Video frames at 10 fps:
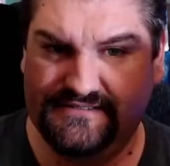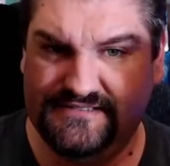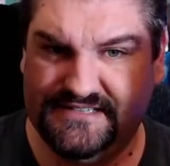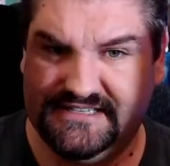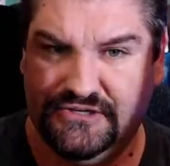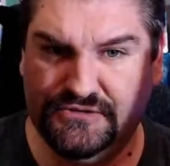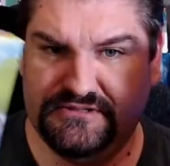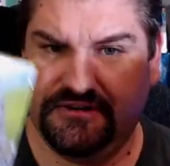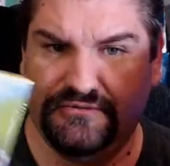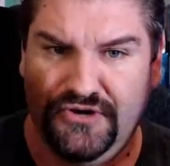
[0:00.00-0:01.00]
still
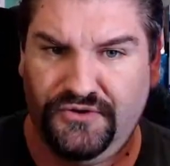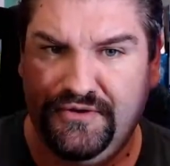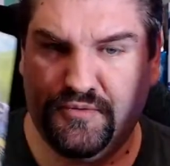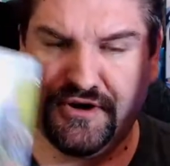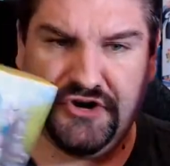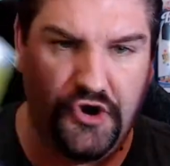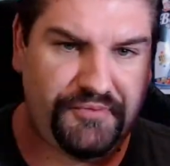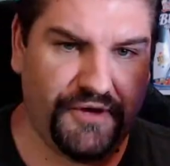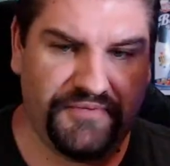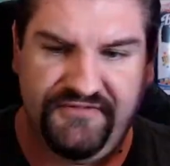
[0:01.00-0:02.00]
don't know that we're going to
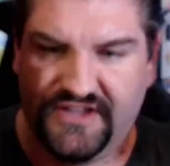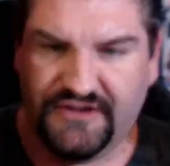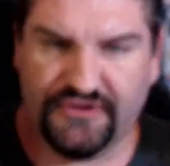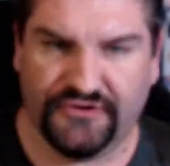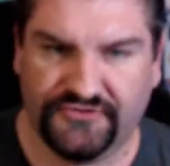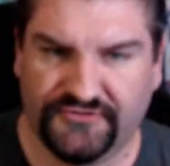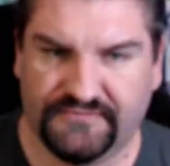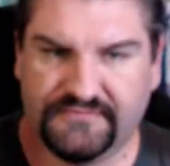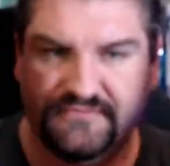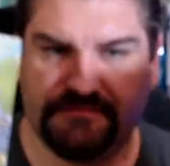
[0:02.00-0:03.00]
open up Eevee Heroes,
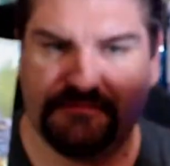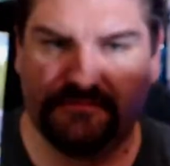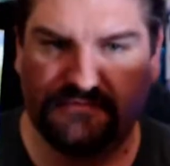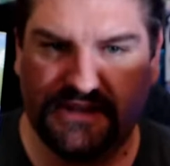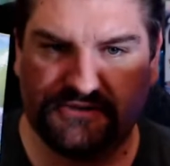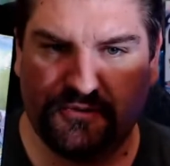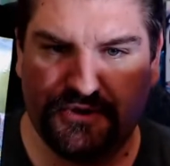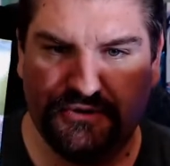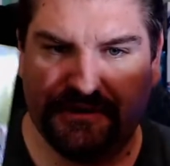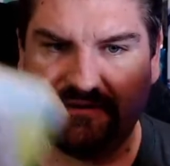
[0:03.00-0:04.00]
that's what we're
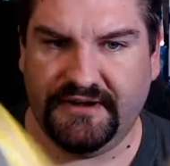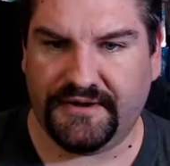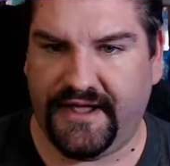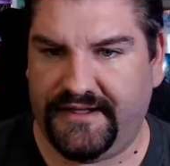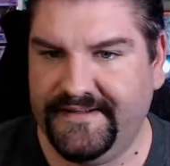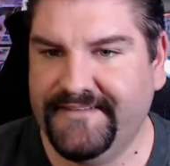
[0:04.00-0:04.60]
doing. Okay.